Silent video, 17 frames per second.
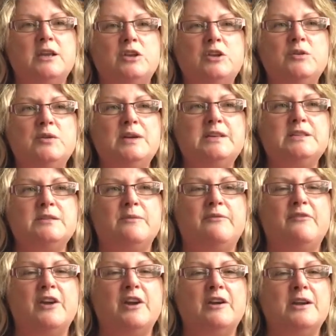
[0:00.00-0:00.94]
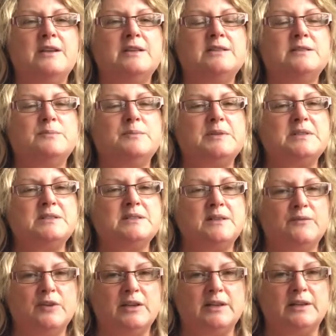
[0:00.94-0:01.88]
You need to very
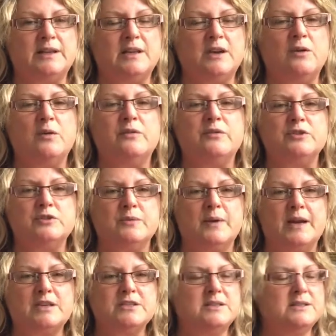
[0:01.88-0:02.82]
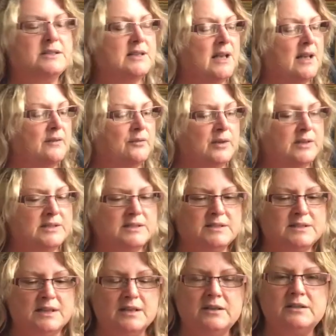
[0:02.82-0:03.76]
specifically go over directions every
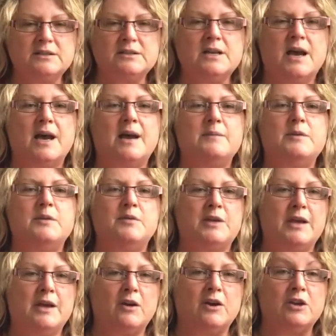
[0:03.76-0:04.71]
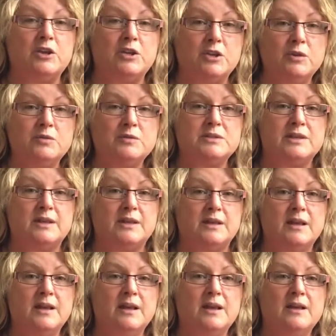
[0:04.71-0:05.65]
single time that they are using
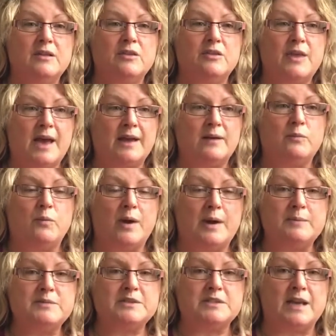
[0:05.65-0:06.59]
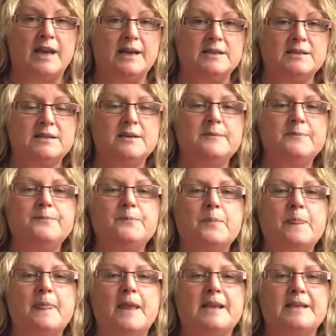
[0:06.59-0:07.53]
that website.
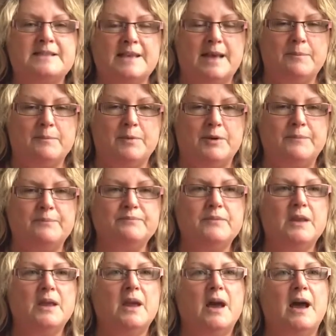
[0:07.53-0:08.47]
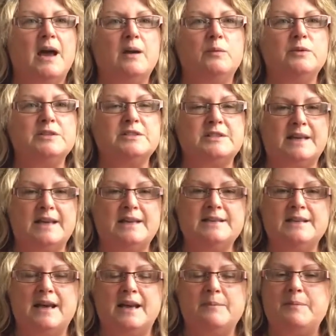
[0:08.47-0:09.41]
Example, I will stand
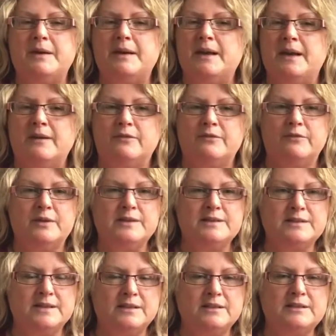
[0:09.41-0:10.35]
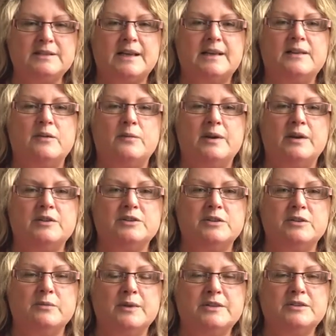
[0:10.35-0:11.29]
up and every single day when we're
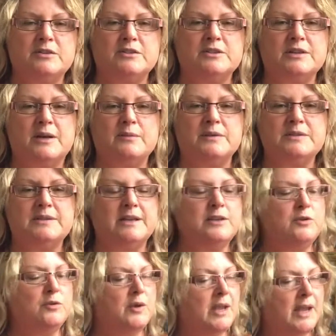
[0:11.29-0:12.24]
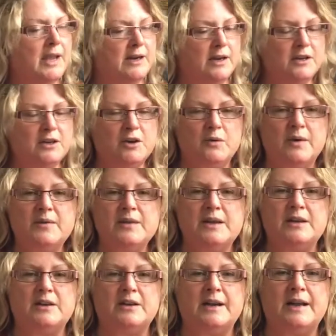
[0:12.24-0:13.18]
doing research, I will say you cannot go on the
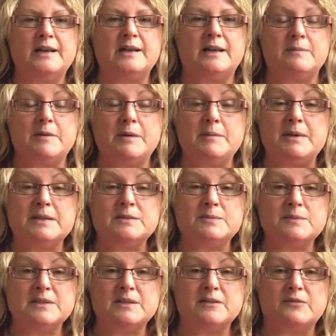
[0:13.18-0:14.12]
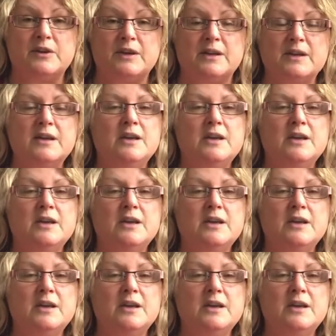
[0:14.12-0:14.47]
internet. Let me be specific.